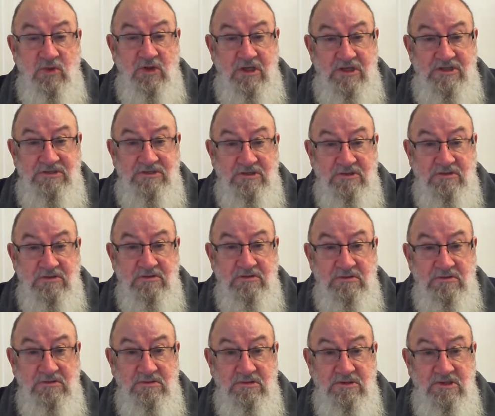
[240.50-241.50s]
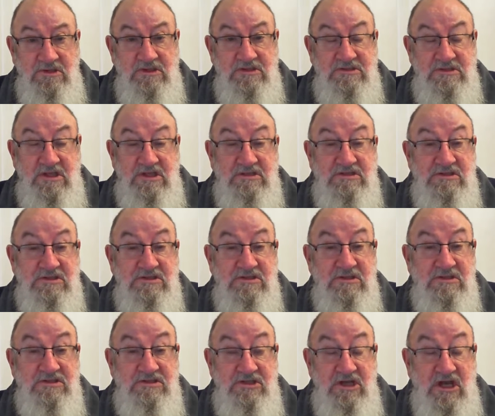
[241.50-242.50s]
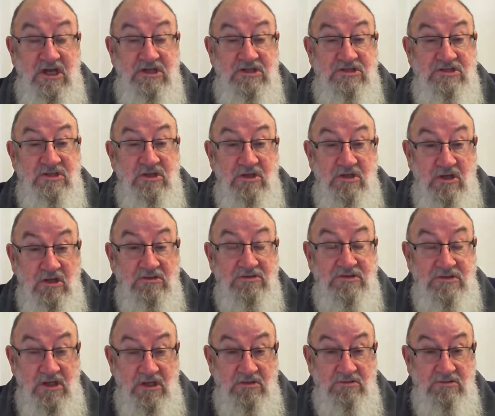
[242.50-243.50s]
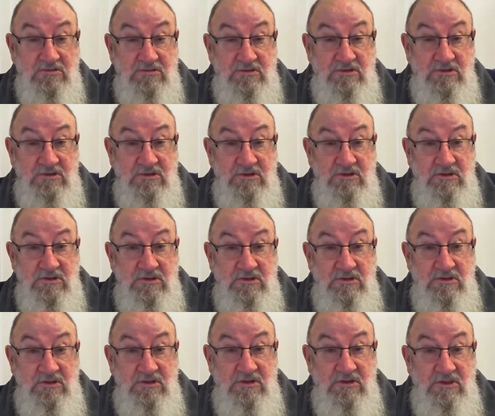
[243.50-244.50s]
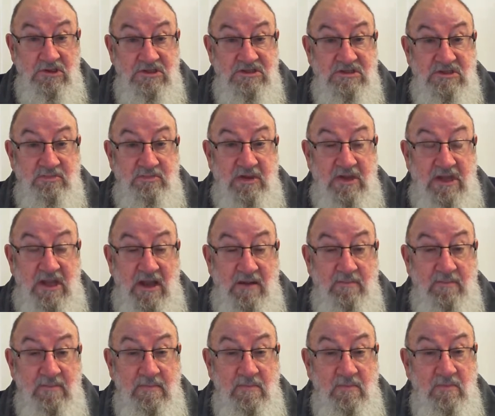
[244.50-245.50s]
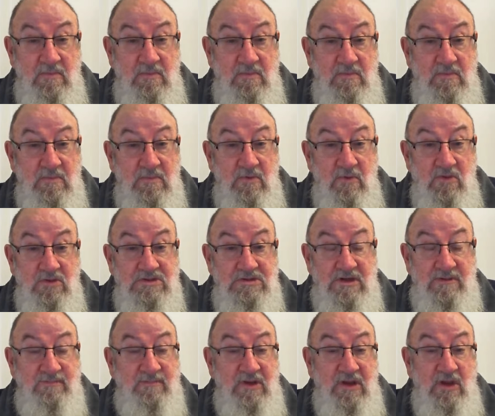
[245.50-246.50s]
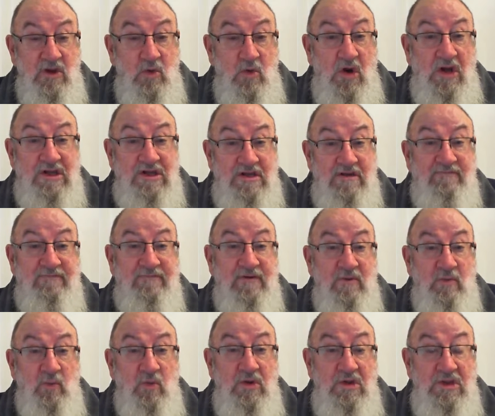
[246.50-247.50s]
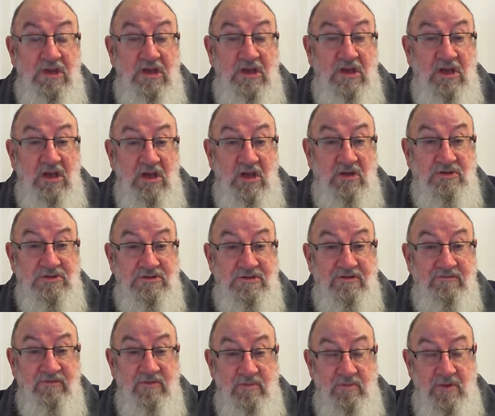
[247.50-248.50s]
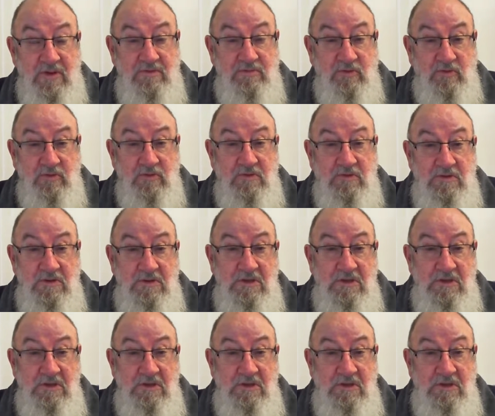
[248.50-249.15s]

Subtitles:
religion, in a sense, is to change your culture, is to become something quite different within the culture of the people.